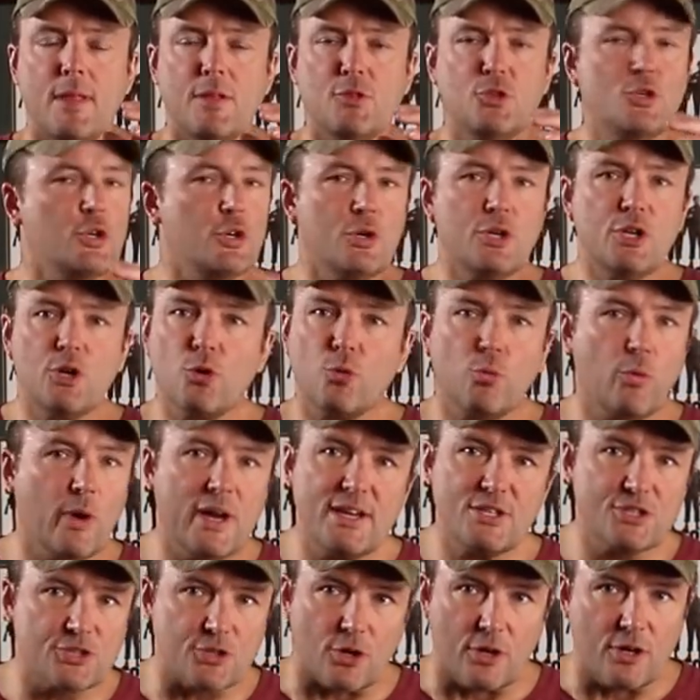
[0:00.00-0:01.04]
do your
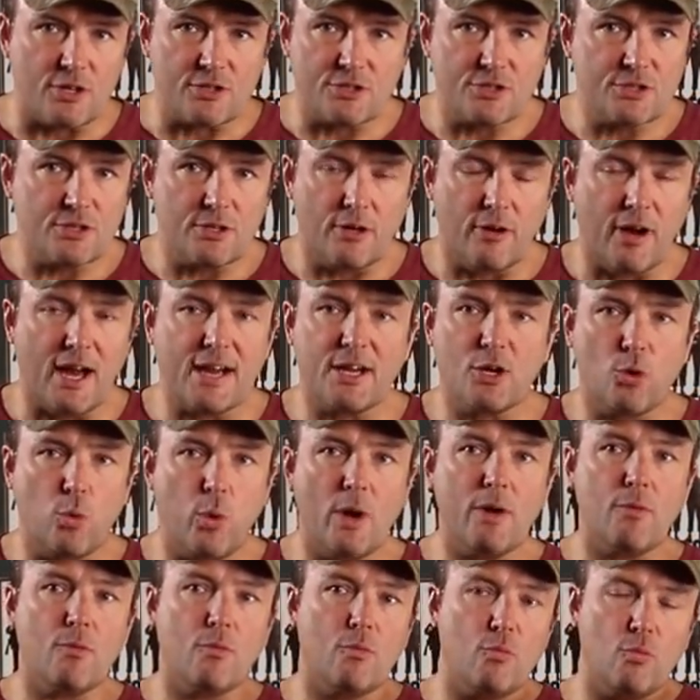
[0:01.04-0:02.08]
research, right?
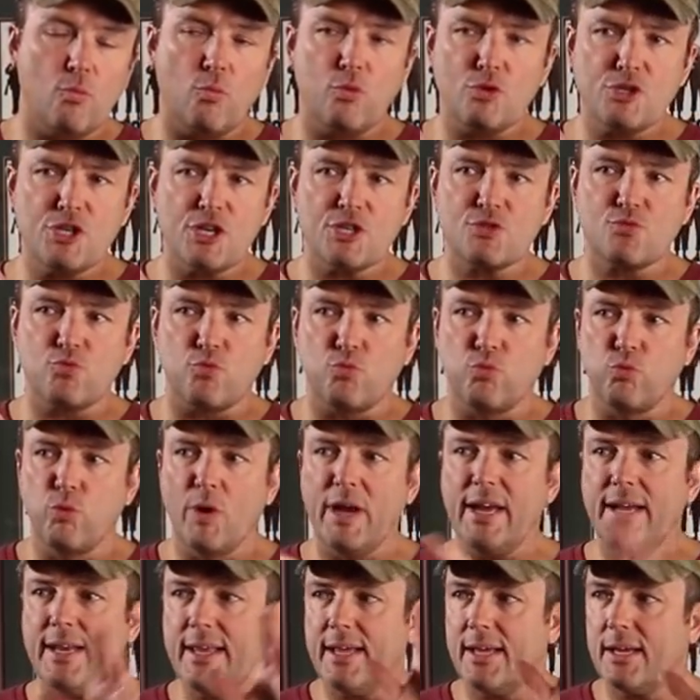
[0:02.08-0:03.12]
Quit just
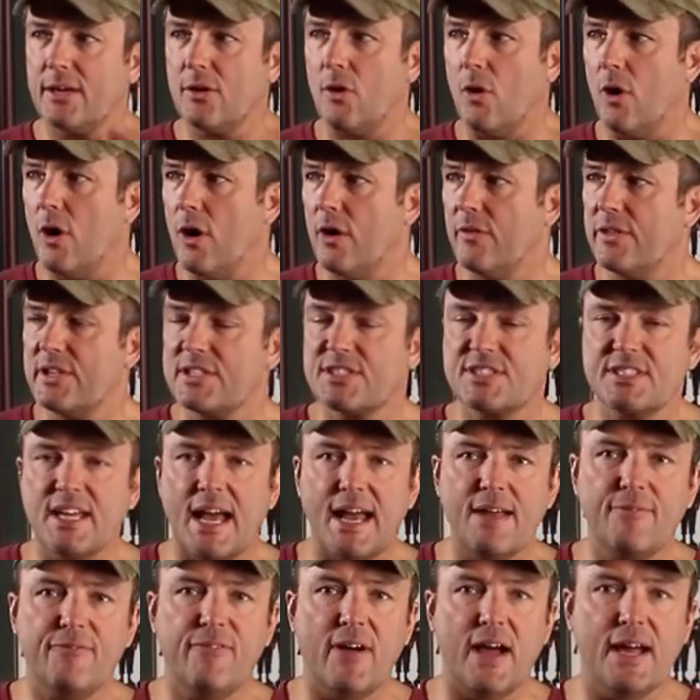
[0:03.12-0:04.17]
reading all the
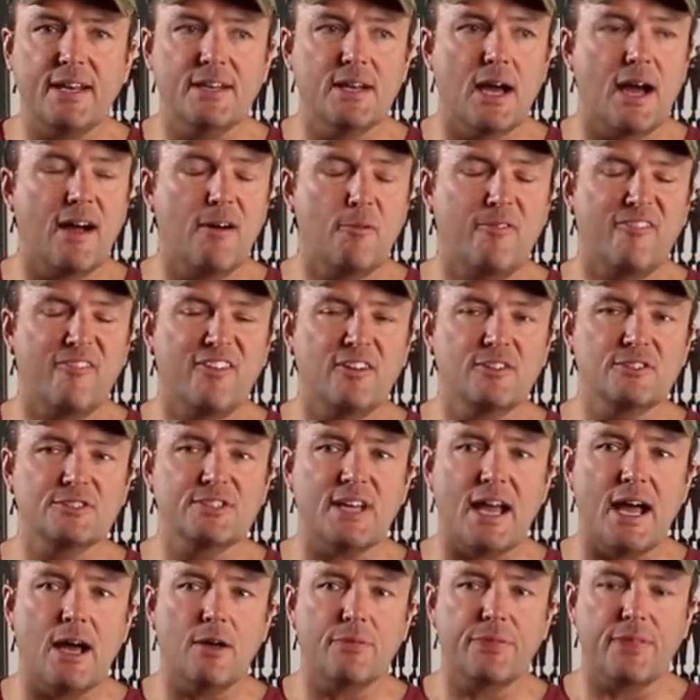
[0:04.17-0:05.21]
sci-fi novels
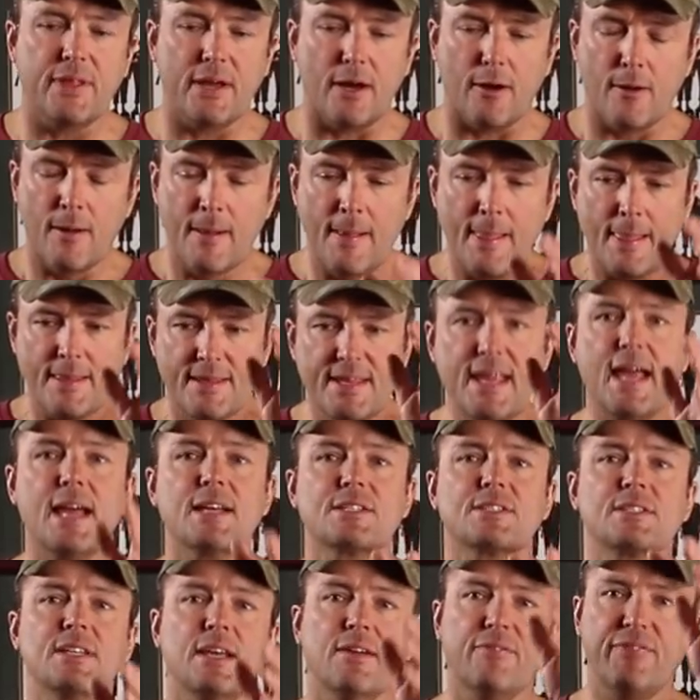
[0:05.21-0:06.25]
out there.
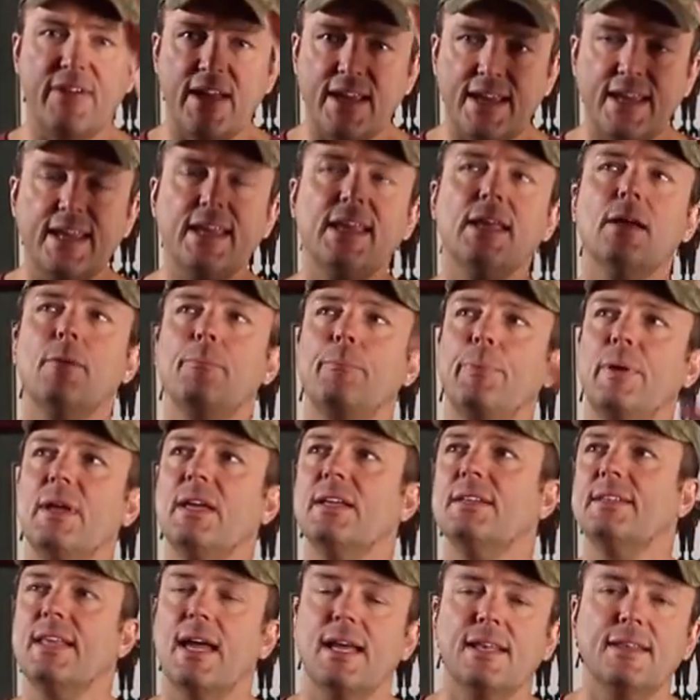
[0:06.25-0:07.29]
Yes, if a EMP
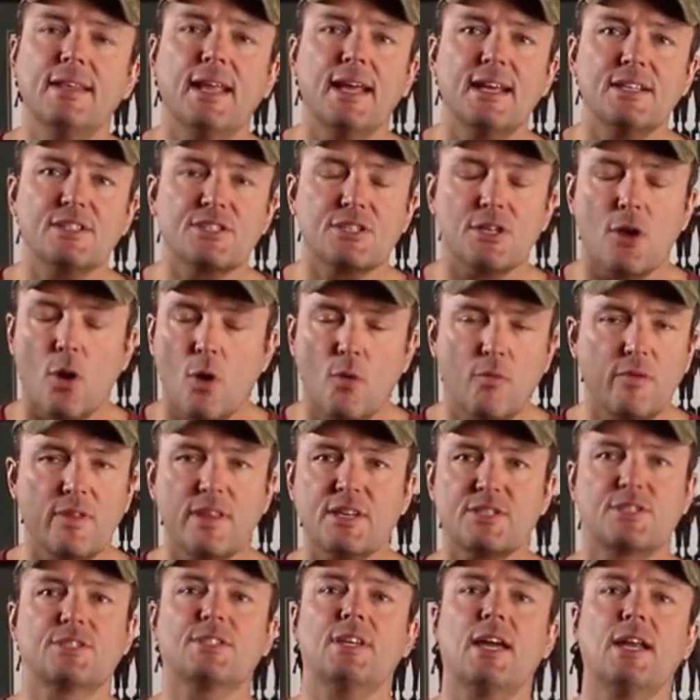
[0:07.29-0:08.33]
detonates over the
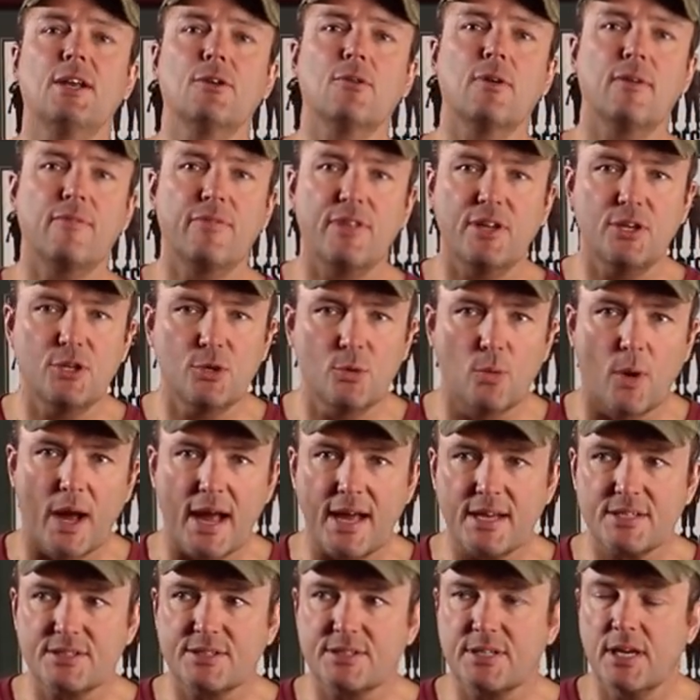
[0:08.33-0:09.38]
center of the
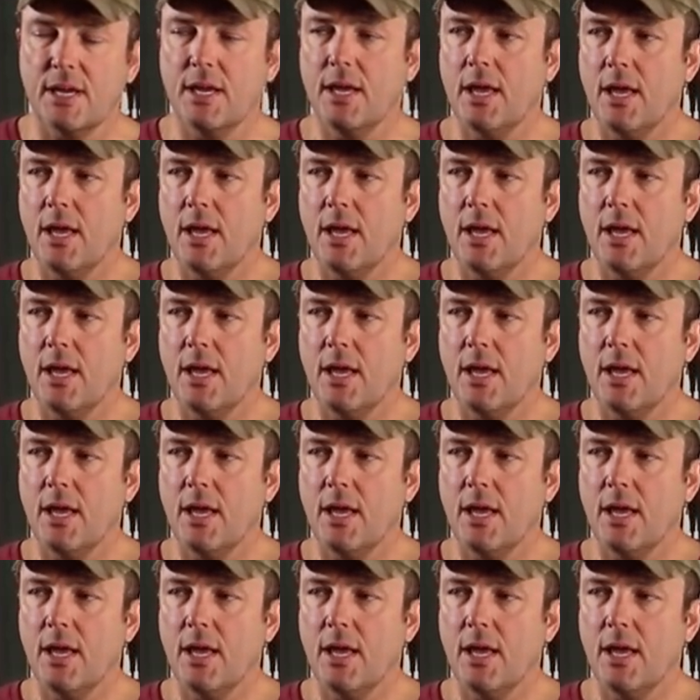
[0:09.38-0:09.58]
US,